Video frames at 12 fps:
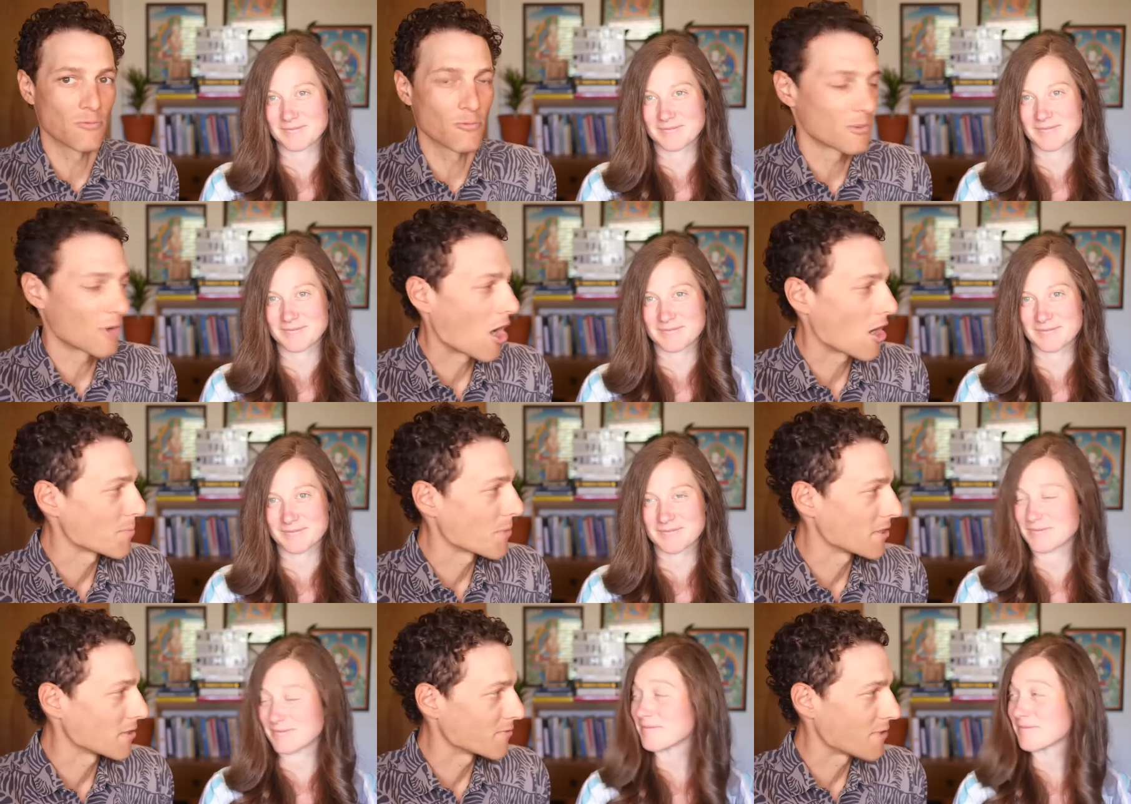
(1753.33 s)
Speaker 1: harp on the
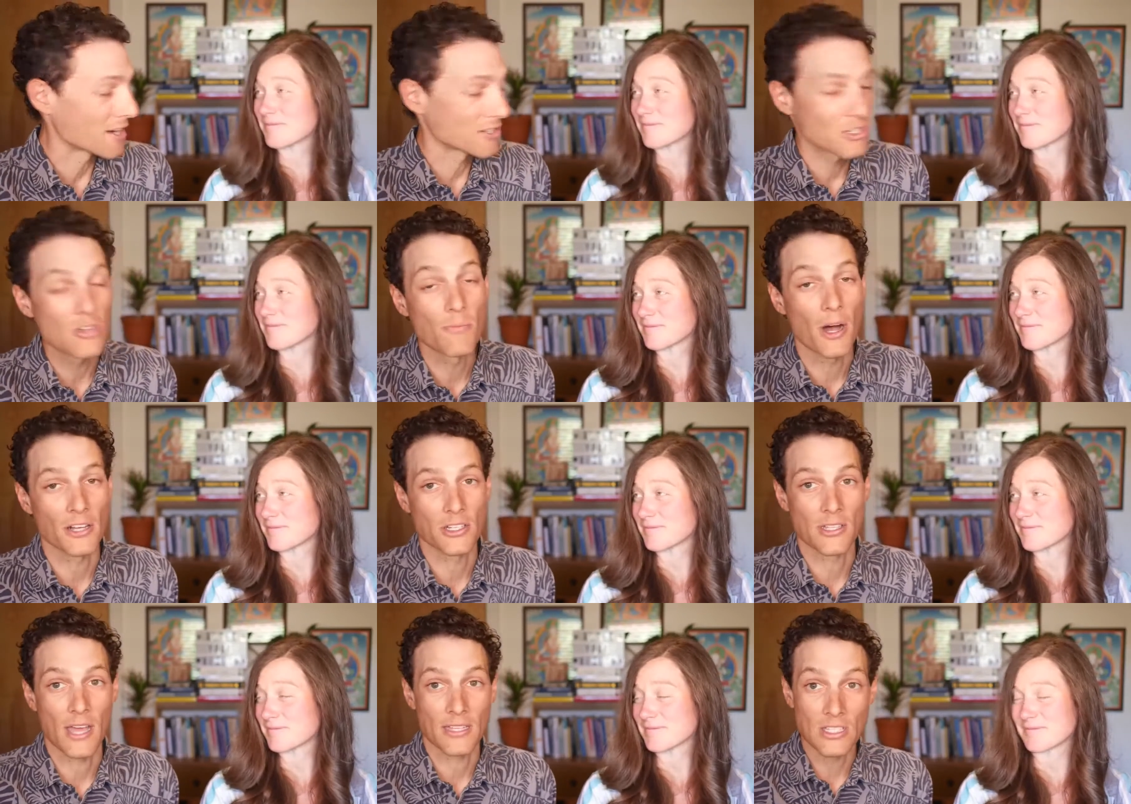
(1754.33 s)
fact too much
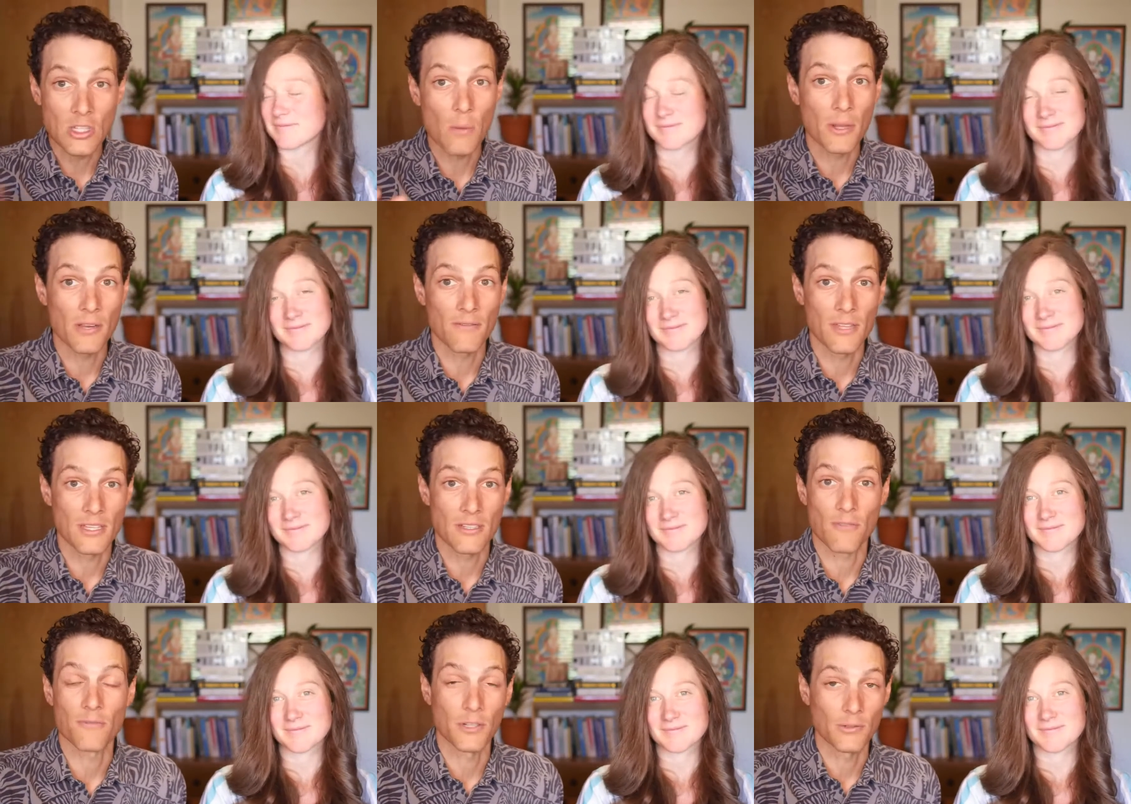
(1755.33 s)
that so many of these are
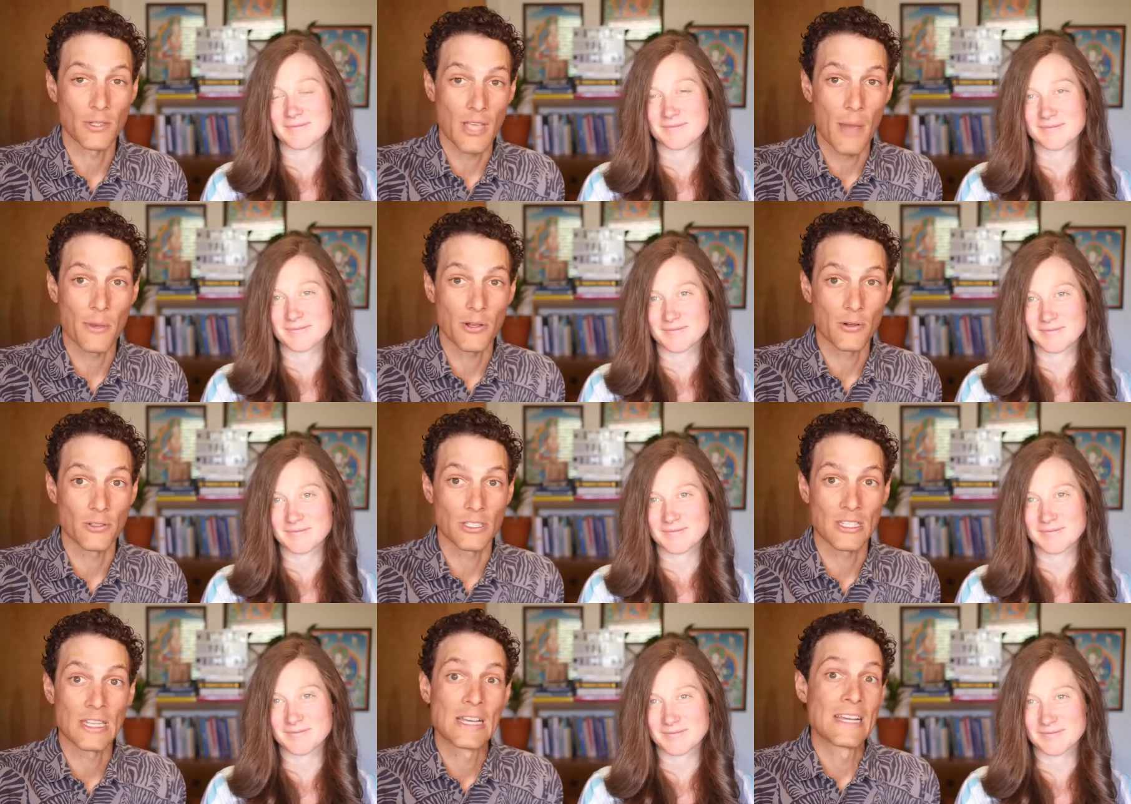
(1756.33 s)
filled with chemicals
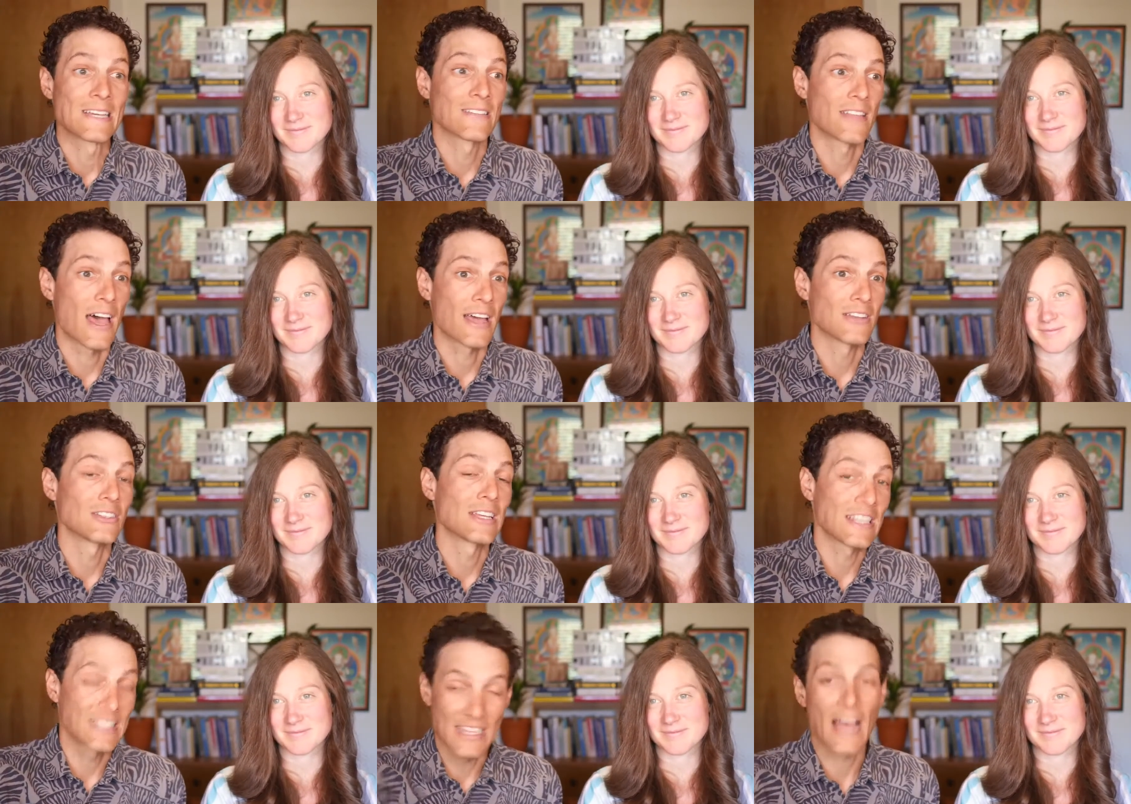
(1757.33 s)
that
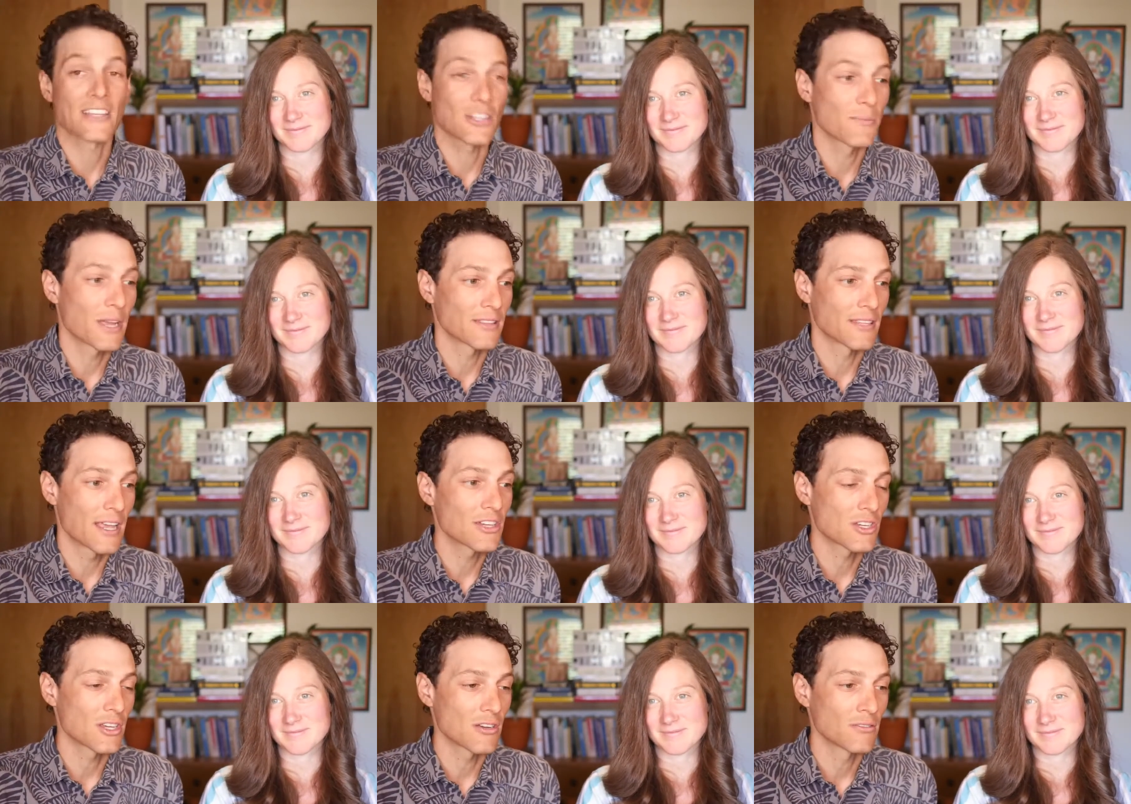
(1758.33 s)
exacerbate the issue